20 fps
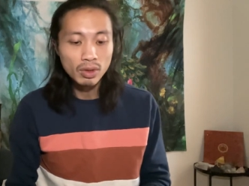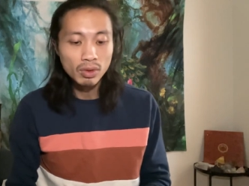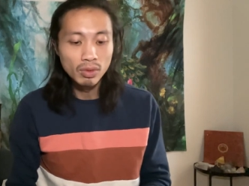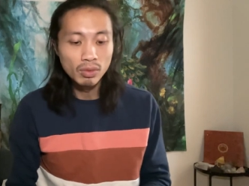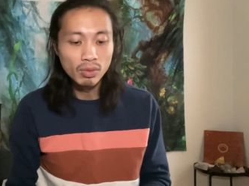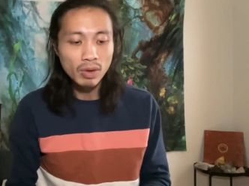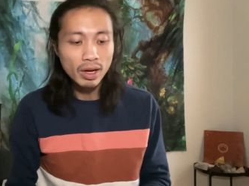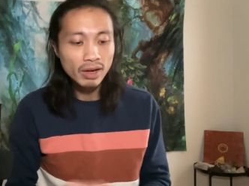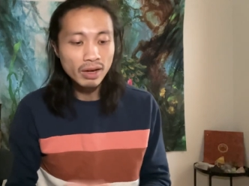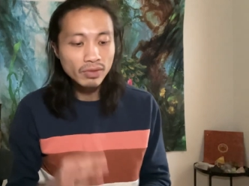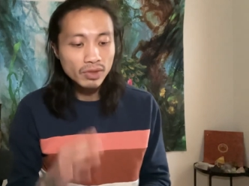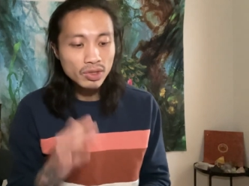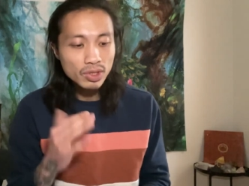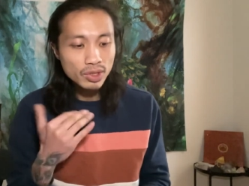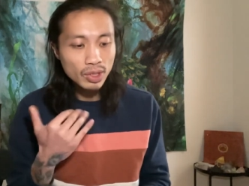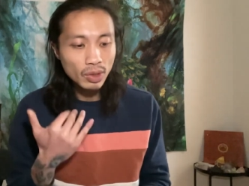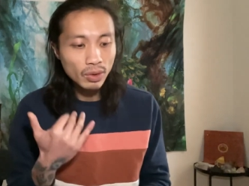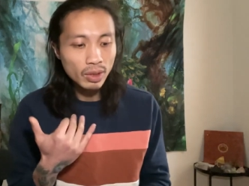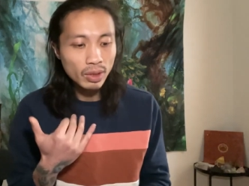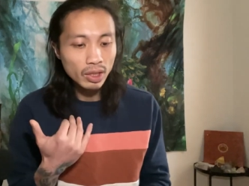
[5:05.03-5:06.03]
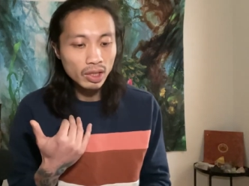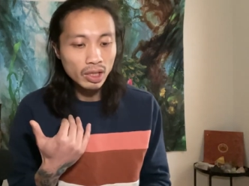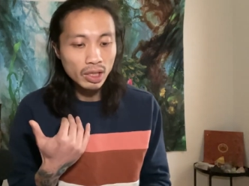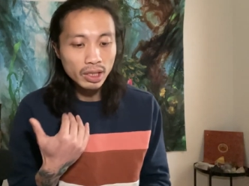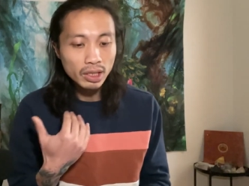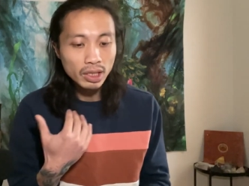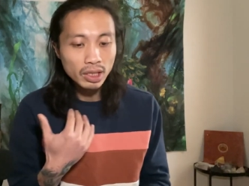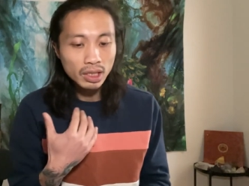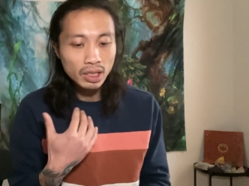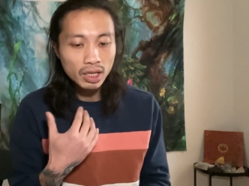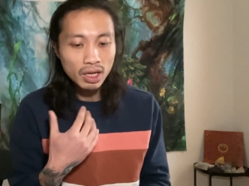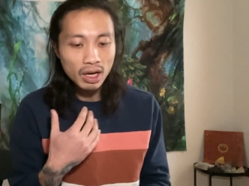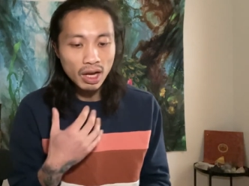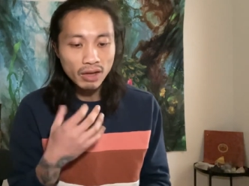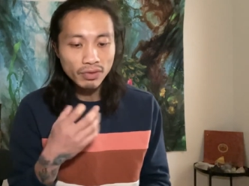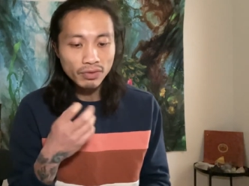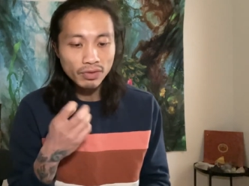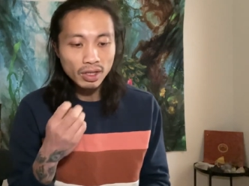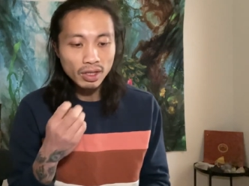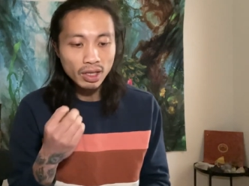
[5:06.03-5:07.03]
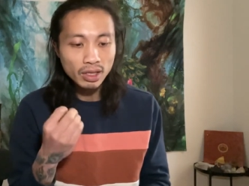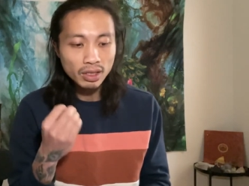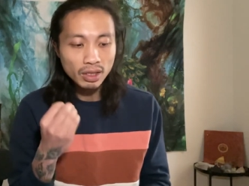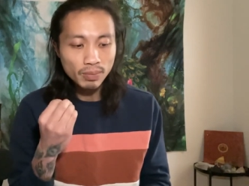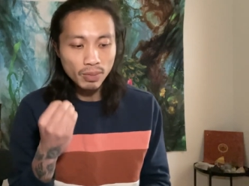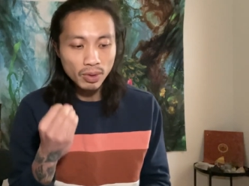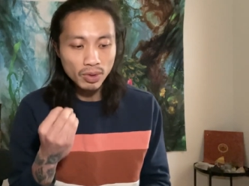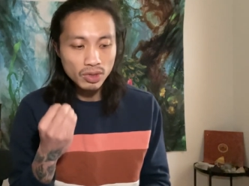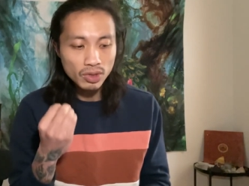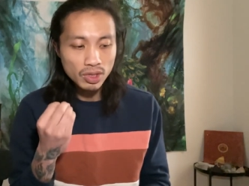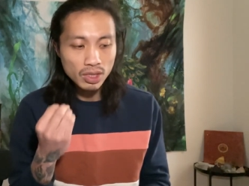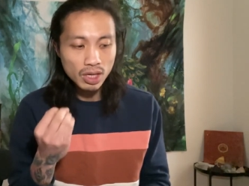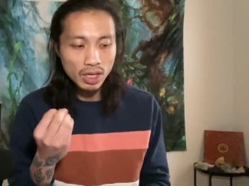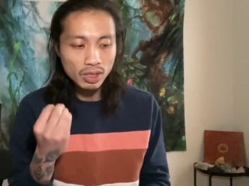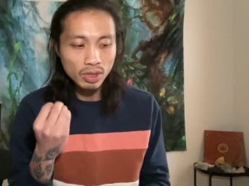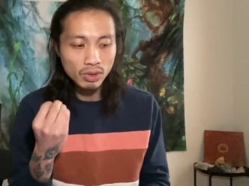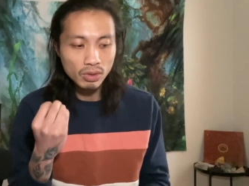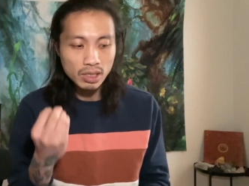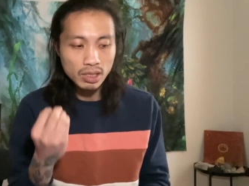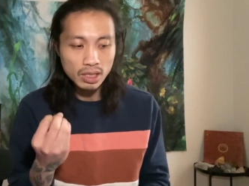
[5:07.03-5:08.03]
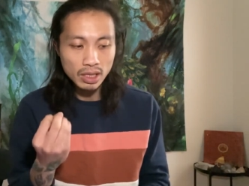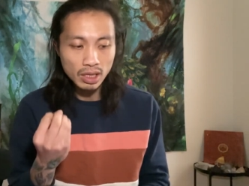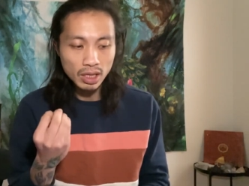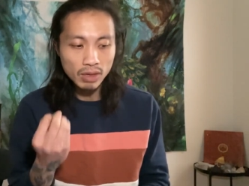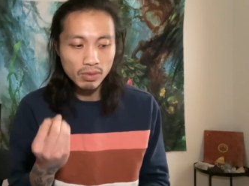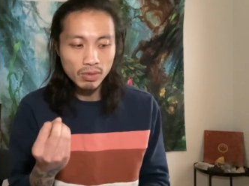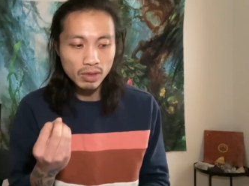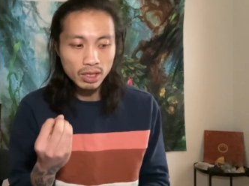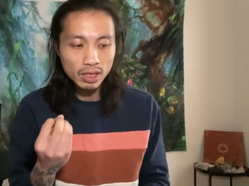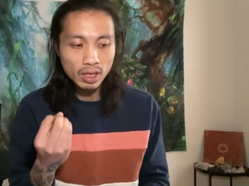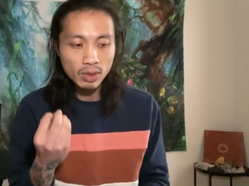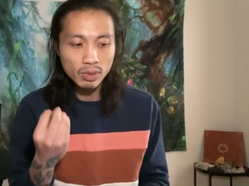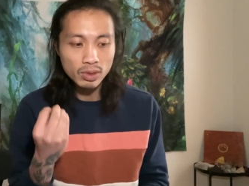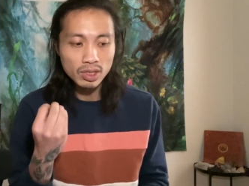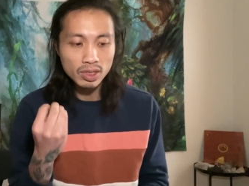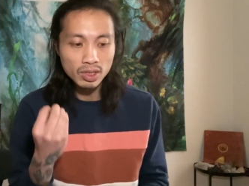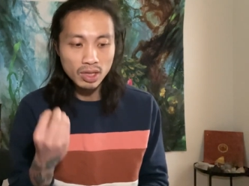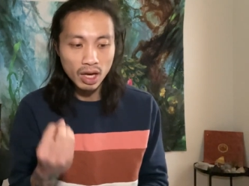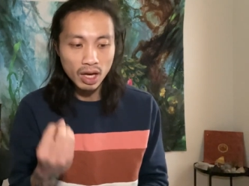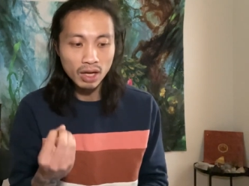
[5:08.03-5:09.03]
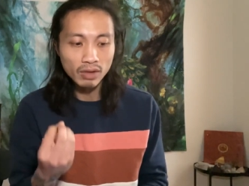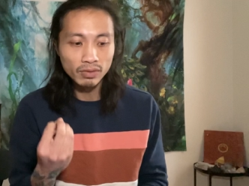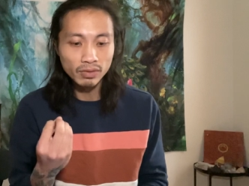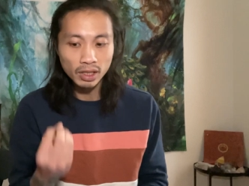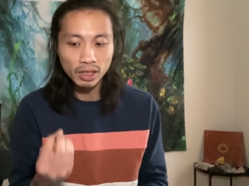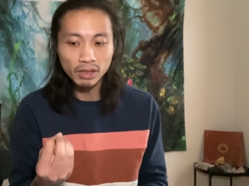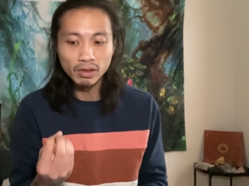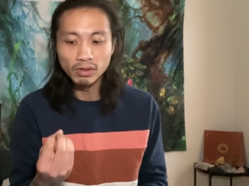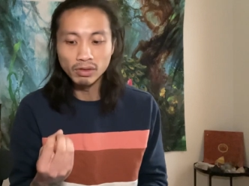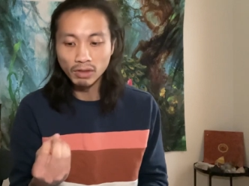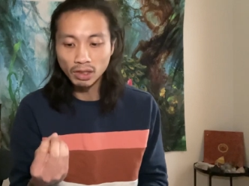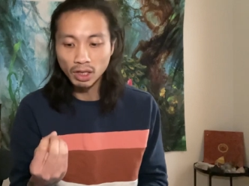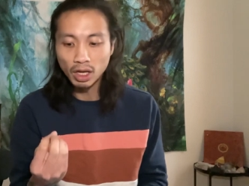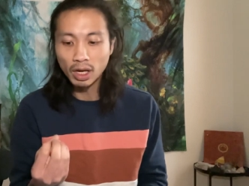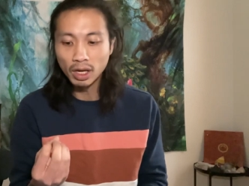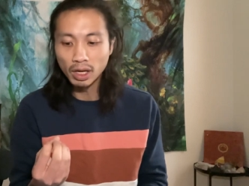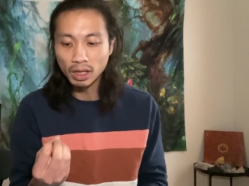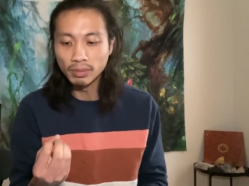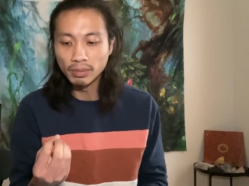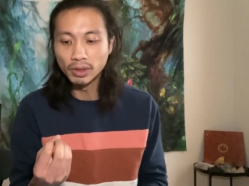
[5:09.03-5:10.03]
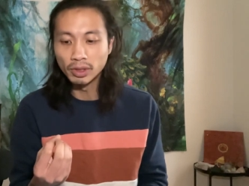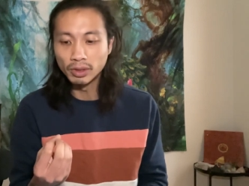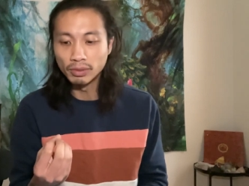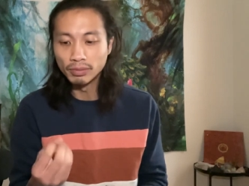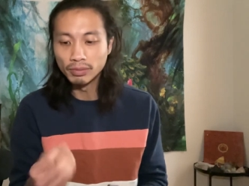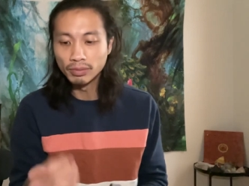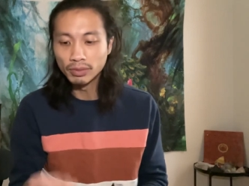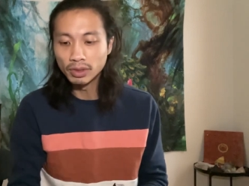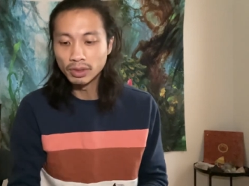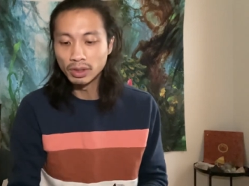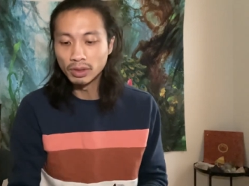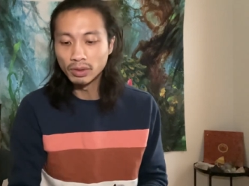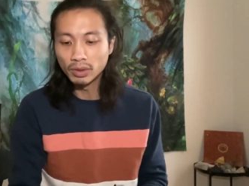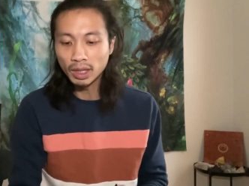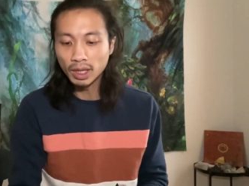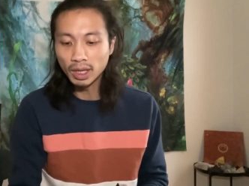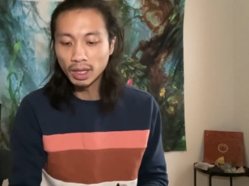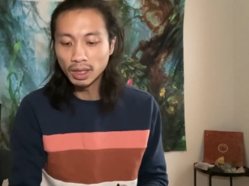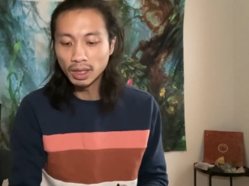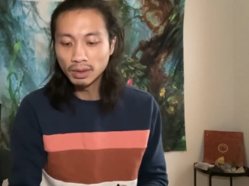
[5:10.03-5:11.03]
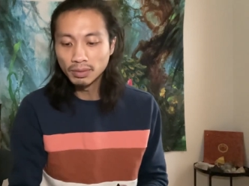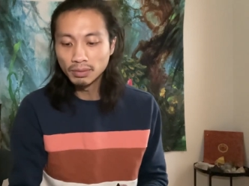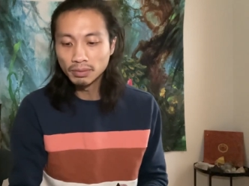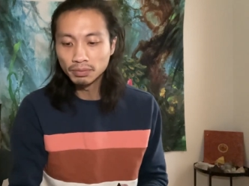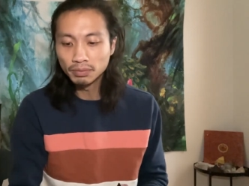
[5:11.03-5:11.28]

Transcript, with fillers: whatever is going on here, I feel like the person that you were dealing with here was not very reliable, okay?